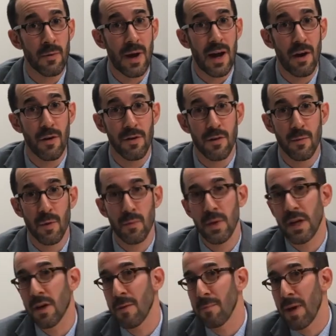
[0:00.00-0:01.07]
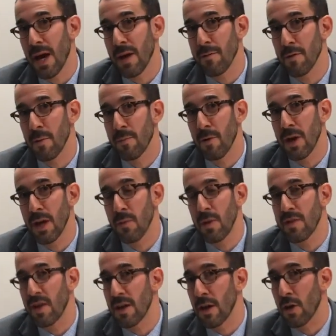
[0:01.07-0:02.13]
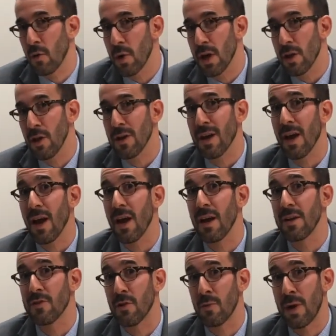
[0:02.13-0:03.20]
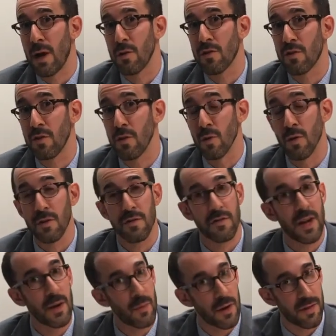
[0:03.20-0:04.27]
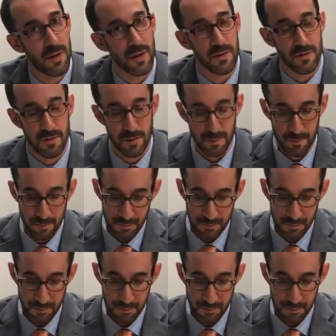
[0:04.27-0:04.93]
around. When we come back from the break, we take a quick look ahead to round two. Stay with us.